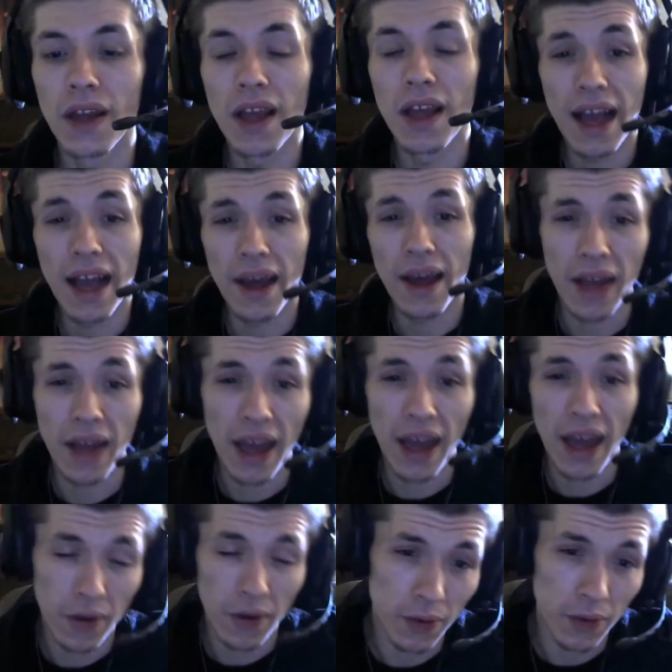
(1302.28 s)
How
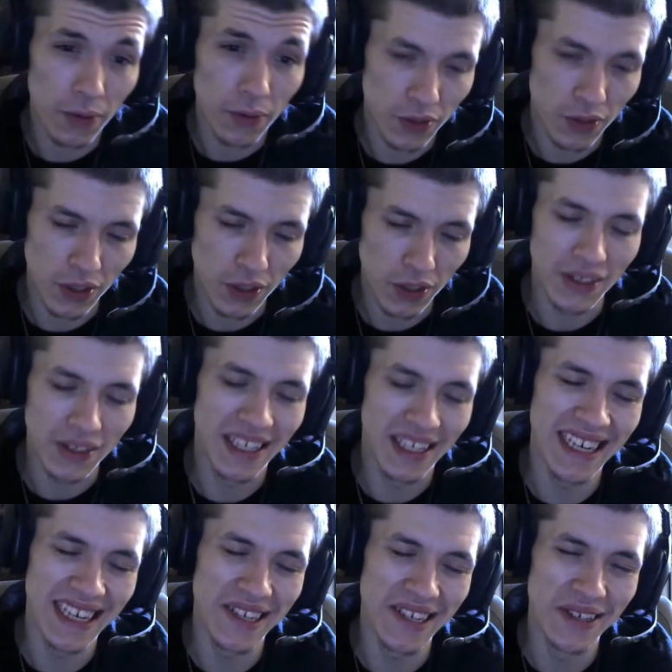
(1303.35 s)
so,
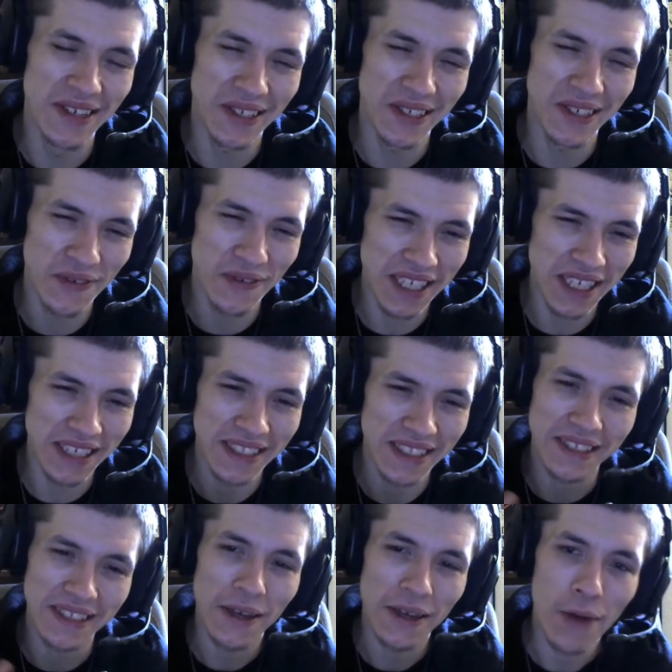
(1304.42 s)
you know what's so funny is
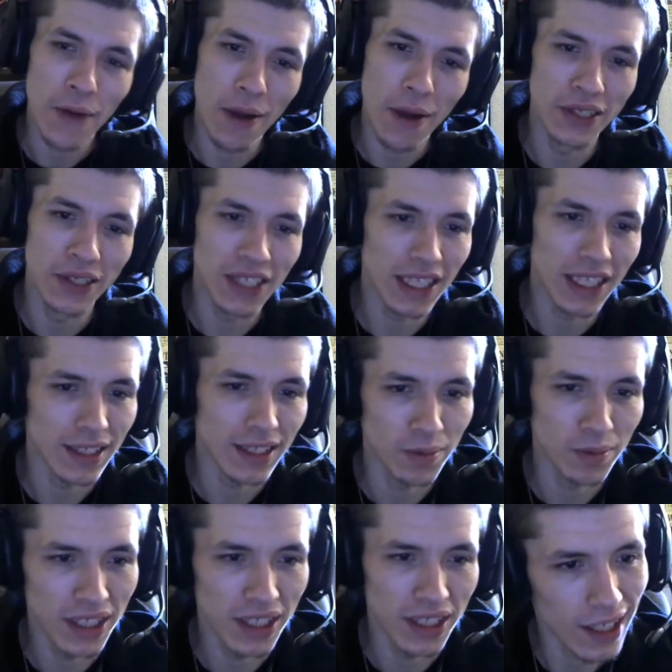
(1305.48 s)
right when you were saying that somebody's
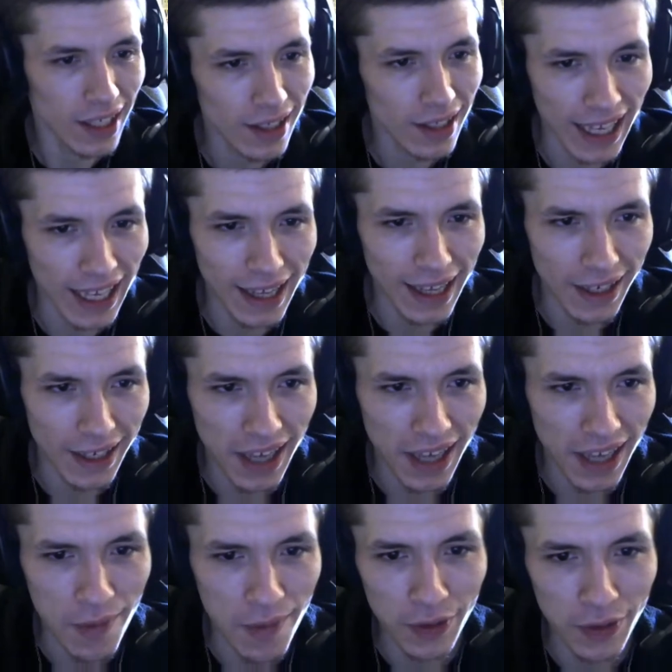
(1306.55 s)
like that guy that came
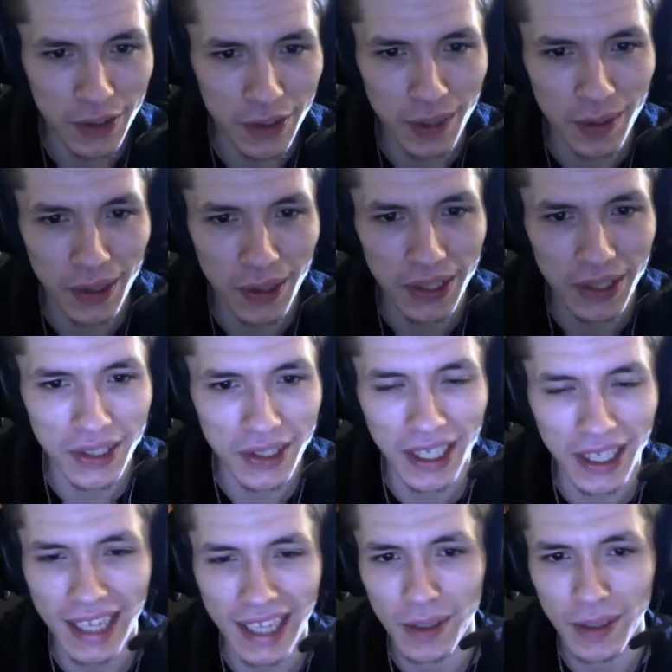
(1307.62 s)
from the stream earlier is like
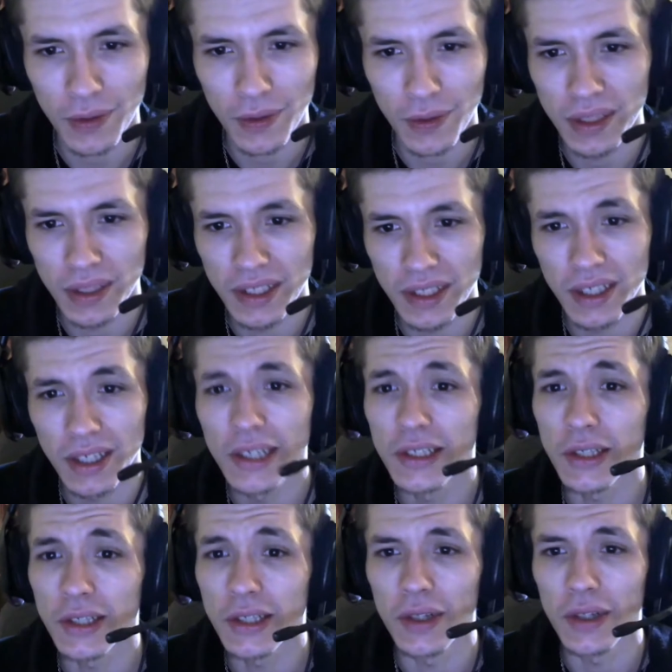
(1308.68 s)
asking about One Piece. So
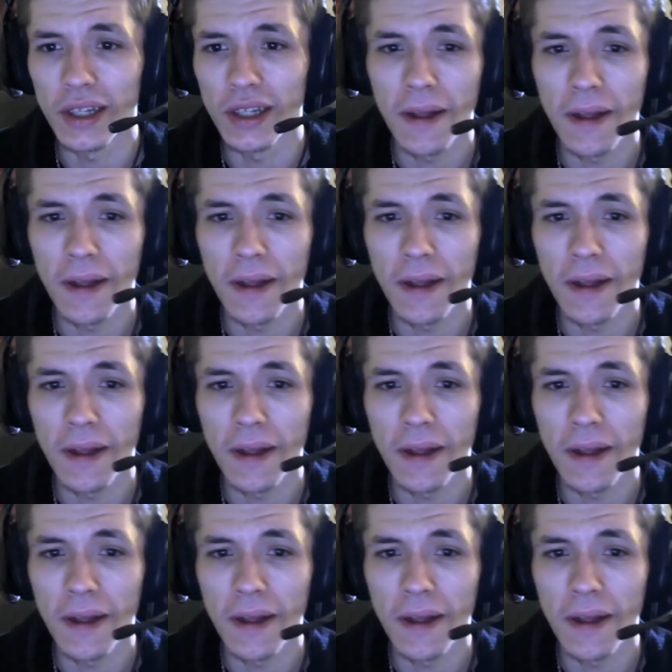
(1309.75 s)
hold on.